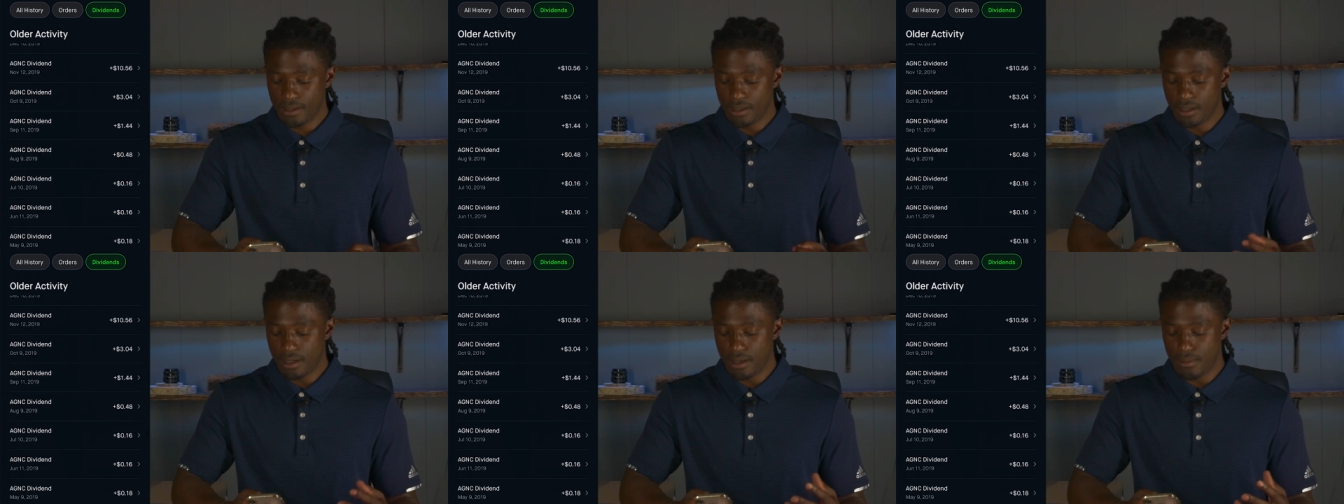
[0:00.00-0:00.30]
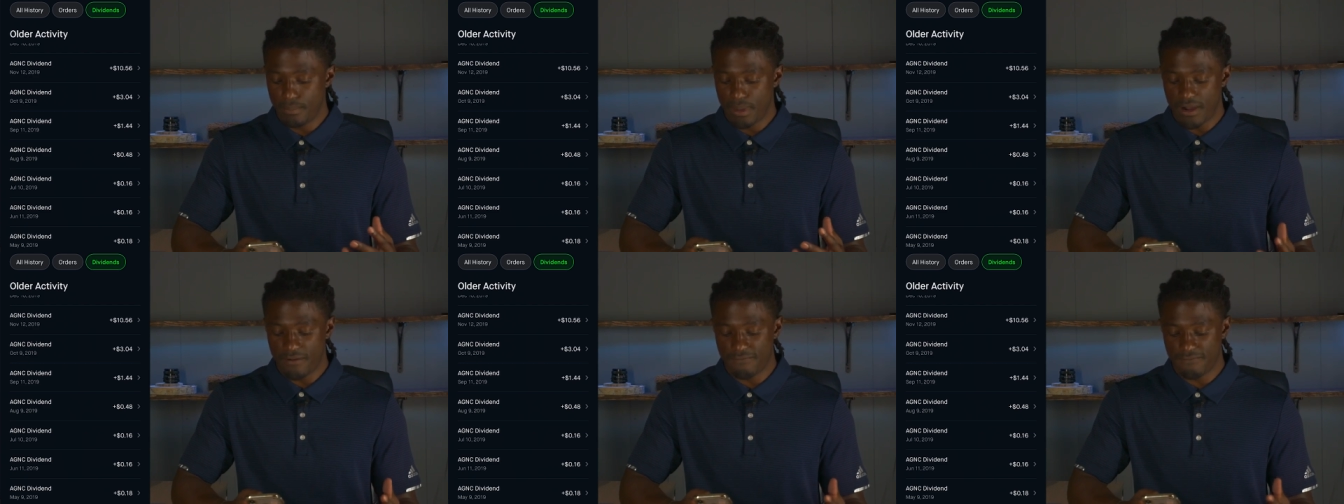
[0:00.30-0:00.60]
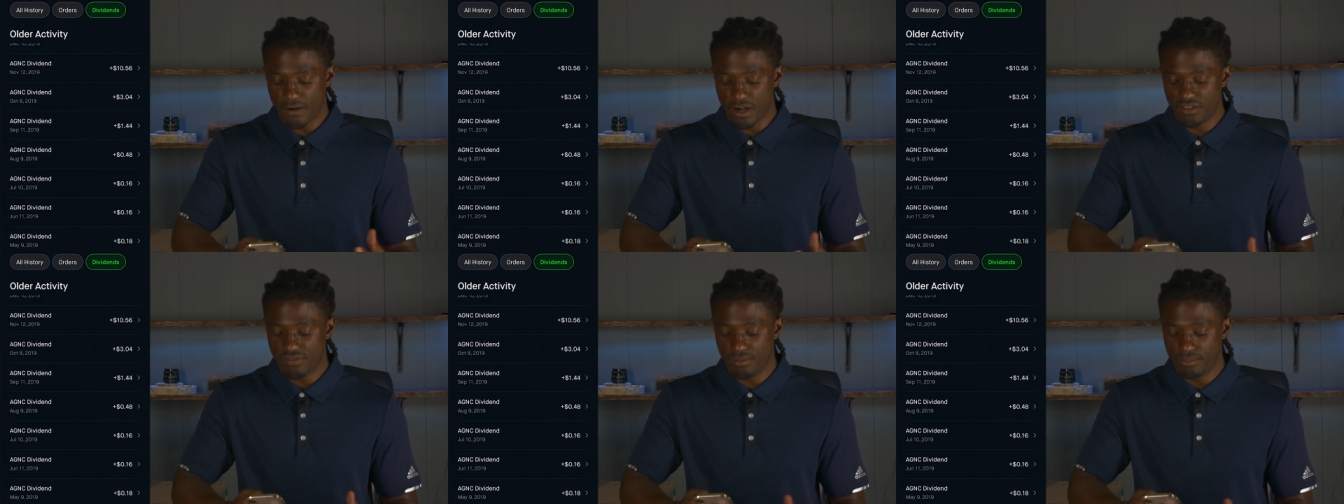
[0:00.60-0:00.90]
Um, my
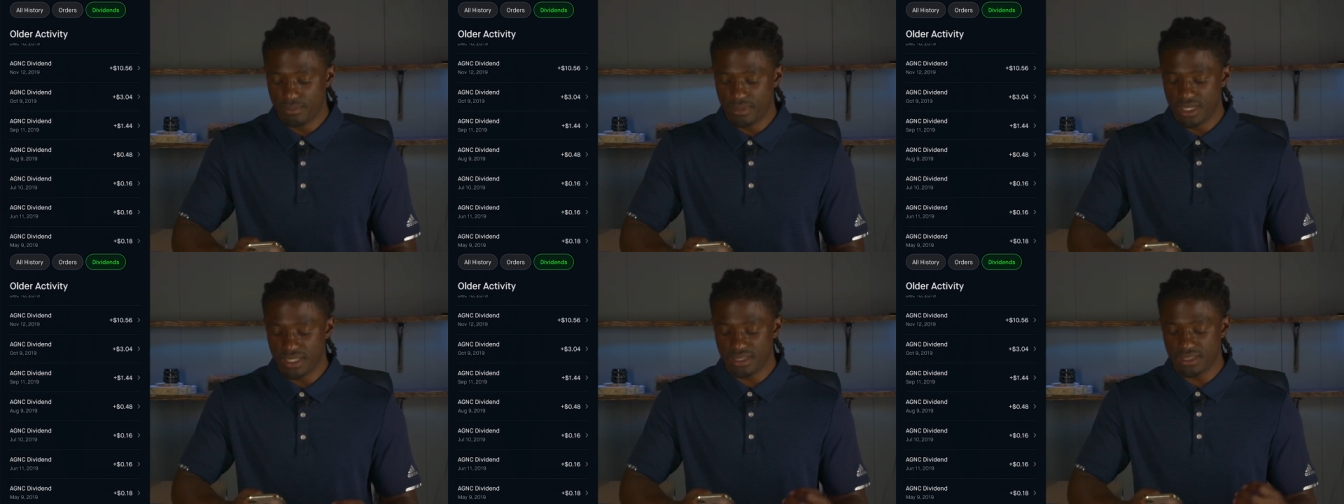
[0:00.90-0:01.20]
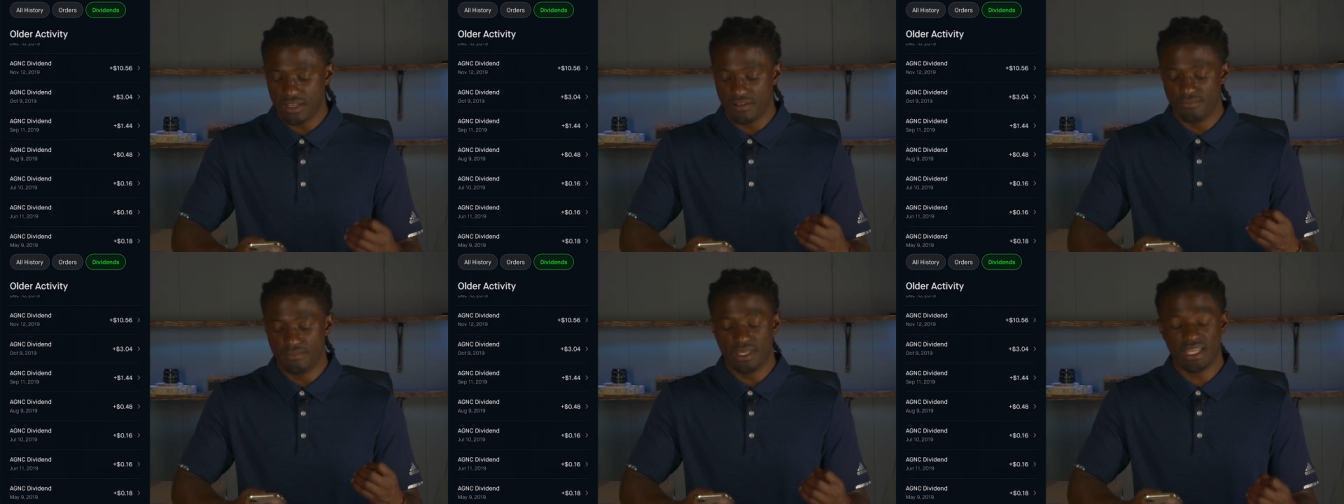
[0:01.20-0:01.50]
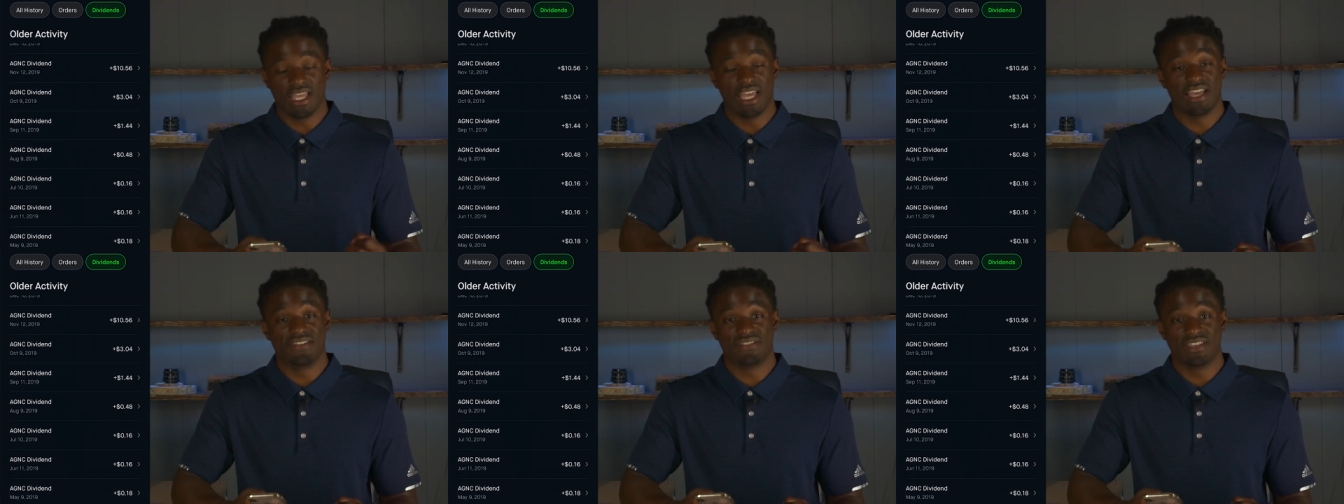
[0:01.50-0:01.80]
first month of me
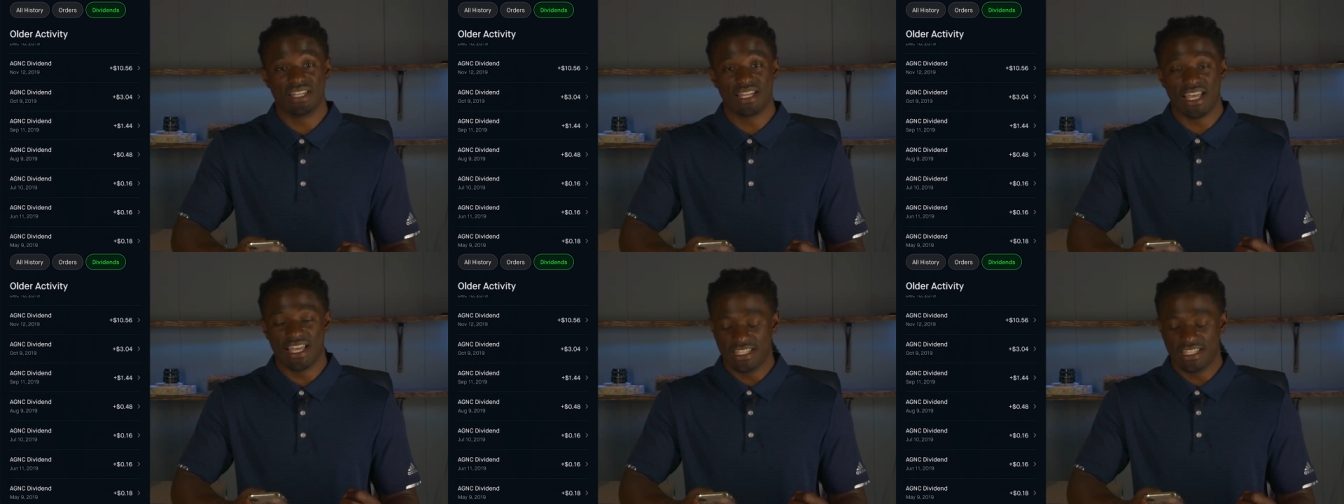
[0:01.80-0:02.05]
having